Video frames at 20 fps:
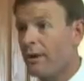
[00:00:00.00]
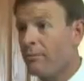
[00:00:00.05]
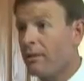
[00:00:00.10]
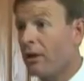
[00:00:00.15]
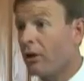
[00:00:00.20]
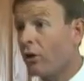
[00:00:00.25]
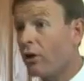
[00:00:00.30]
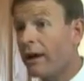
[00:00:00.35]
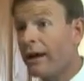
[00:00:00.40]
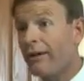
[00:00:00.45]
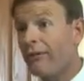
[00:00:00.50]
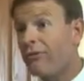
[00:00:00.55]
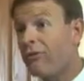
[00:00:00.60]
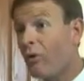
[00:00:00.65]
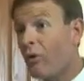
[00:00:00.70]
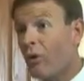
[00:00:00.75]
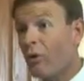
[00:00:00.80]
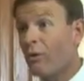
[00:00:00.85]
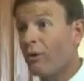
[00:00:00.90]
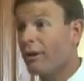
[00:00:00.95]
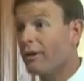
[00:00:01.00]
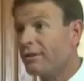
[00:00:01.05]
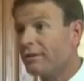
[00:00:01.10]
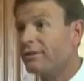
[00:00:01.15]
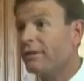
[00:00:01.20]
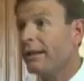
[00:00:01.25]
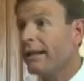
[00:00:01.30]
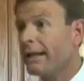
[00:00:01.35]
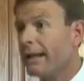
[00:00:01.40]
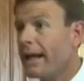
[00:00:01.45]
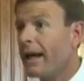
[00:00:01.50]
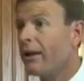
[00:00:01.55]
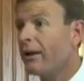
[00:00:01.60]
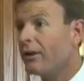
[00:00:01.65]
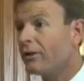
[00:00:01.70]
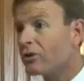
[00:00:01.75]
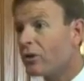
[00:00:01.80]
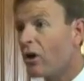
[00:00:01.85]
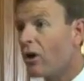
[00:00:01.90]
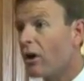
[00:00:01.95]
I've been looking forward to sitting down
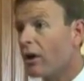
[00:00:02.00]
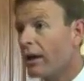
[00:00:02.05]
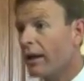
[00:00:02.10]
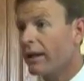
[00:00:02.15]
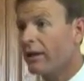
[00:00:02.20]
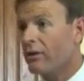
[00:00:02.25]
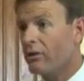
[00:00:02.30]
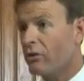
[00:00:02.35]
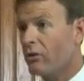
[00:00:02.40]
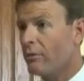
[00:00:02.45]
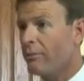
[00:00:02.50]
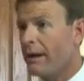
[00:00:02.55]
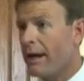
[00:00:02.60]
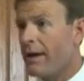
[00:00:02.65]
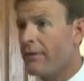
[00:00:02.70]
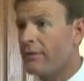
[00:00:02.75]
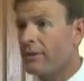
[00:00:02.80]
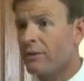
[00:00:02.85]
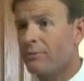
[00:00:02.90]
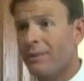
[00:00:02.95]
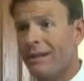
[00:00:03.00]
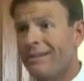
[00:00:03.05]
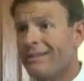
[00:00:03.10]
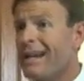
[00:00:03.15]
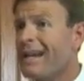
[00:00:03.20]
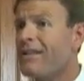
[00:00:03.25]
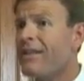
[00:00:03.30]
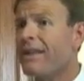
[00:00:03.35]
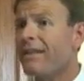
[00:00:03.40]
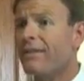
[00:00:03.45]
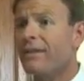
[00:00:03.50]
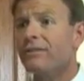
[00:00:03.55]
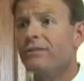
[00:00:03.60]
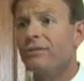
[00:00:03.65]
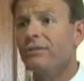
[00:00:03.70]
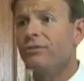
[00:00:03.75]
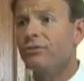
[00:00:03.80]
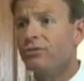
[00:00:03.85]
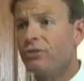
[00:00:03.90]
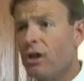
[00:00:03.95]
and talking to you about this because I think this
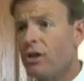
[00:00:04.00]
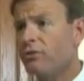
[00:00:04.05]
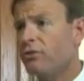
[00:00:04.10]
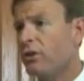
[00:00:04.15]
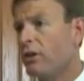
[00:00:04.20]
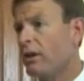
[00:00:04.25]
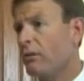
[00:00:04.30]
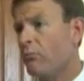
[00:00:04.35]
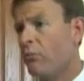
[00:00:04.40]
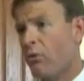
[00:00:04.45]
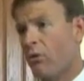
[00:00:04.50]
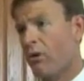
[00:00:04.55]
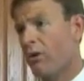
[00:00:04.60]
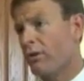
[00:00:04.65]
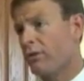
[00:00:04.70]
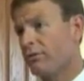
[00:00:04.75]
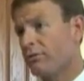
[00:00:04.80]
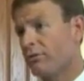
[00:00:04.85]
is such an important